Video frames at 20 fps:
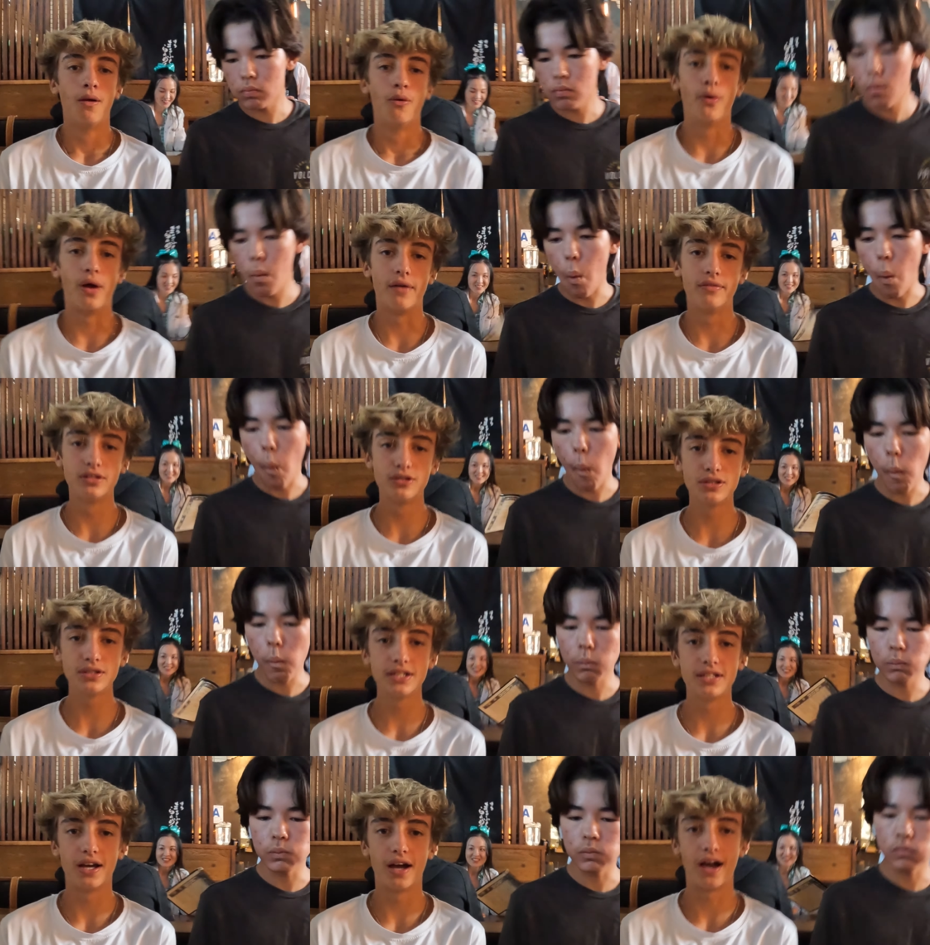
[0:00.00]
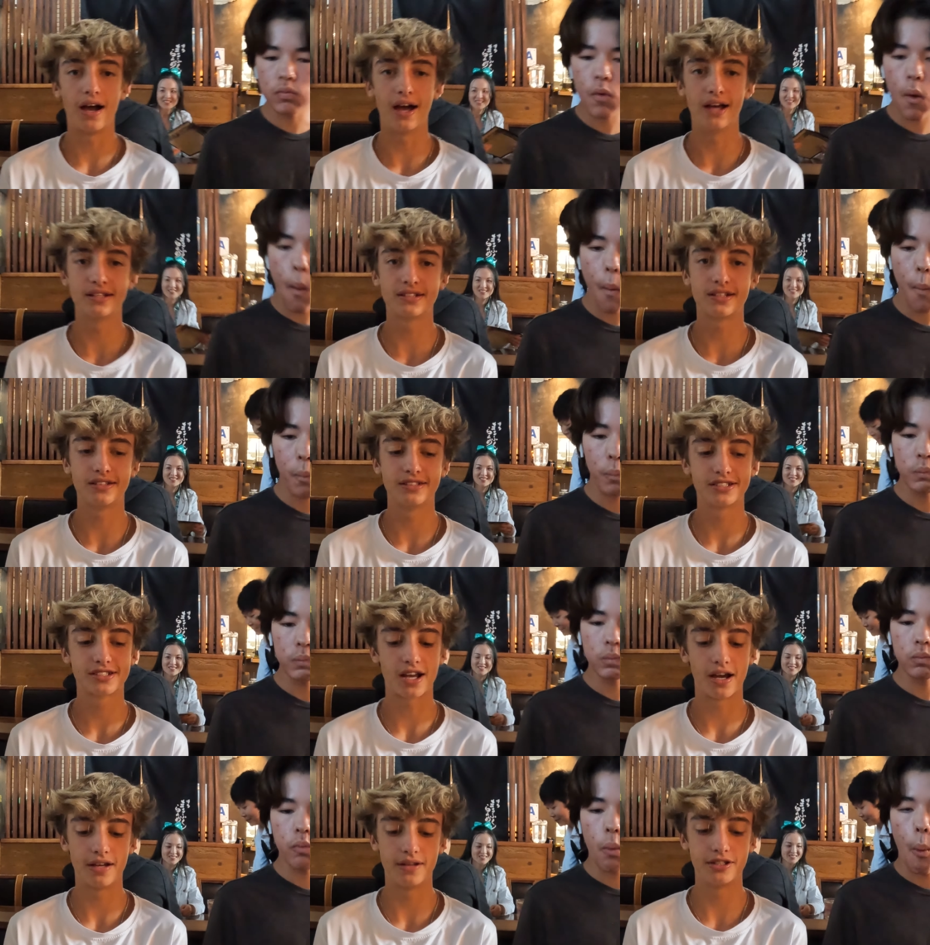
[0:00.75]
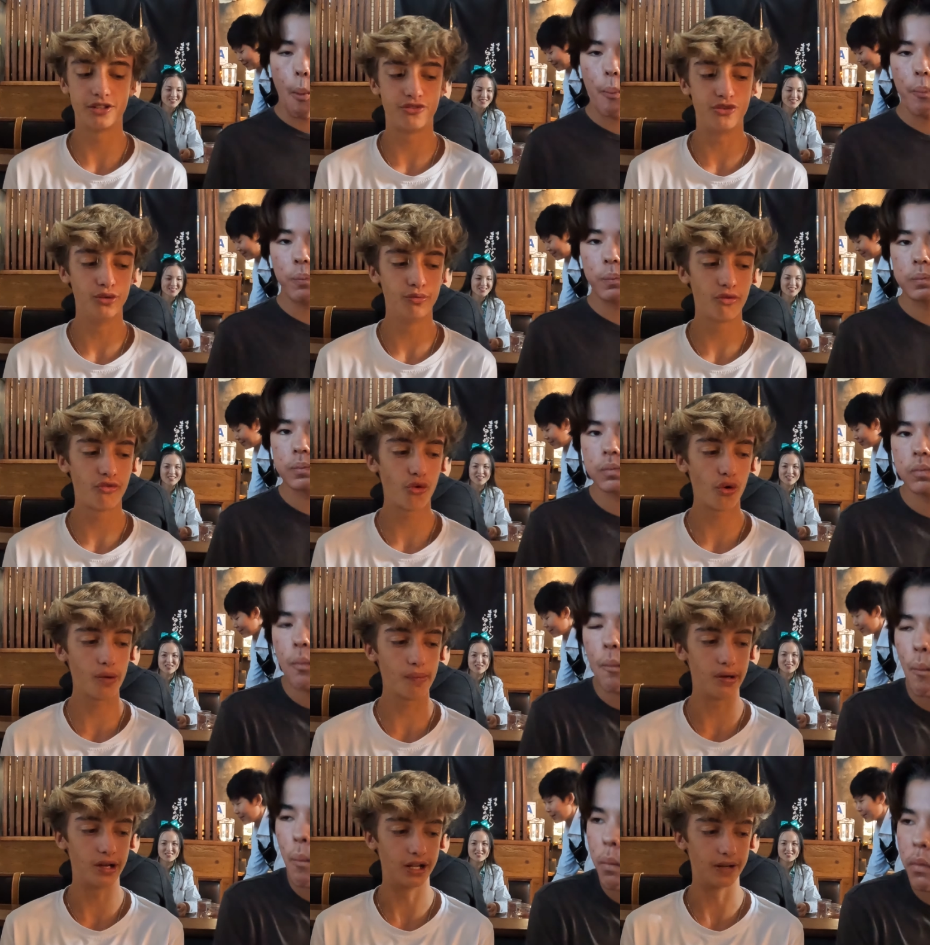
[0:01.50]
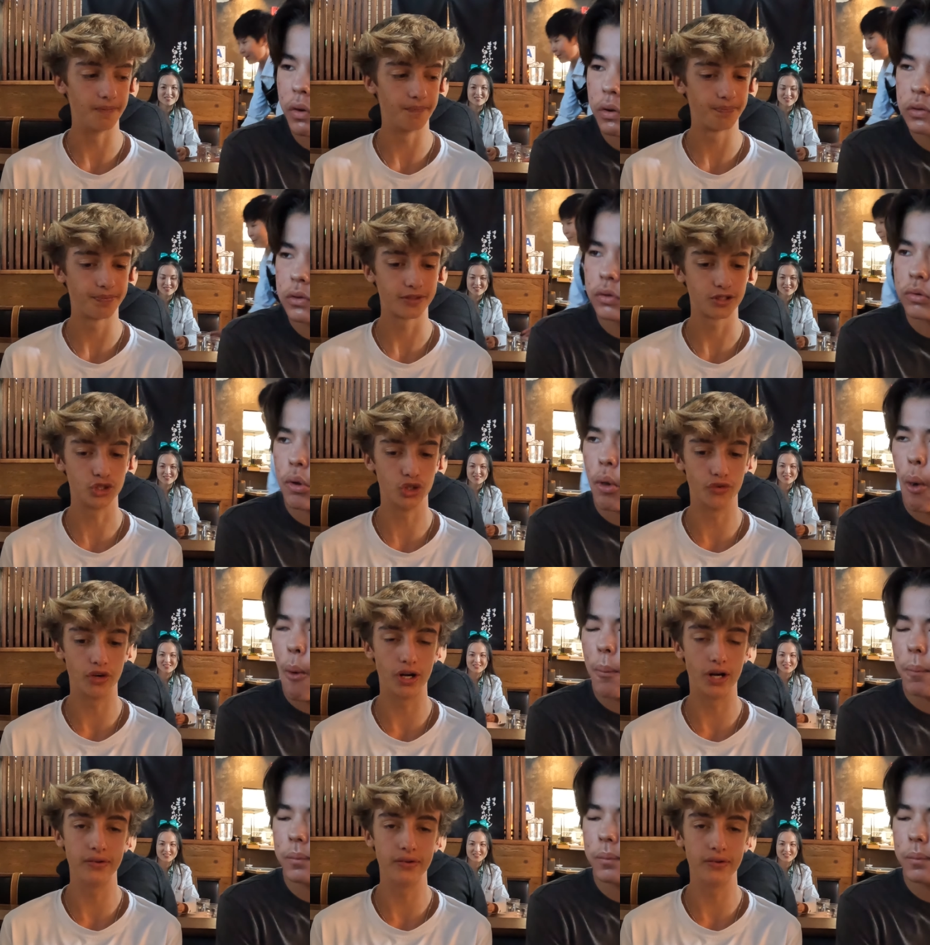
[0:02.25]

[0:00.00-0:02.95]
Speaker 1: We haven't really had this kind of food before, but so far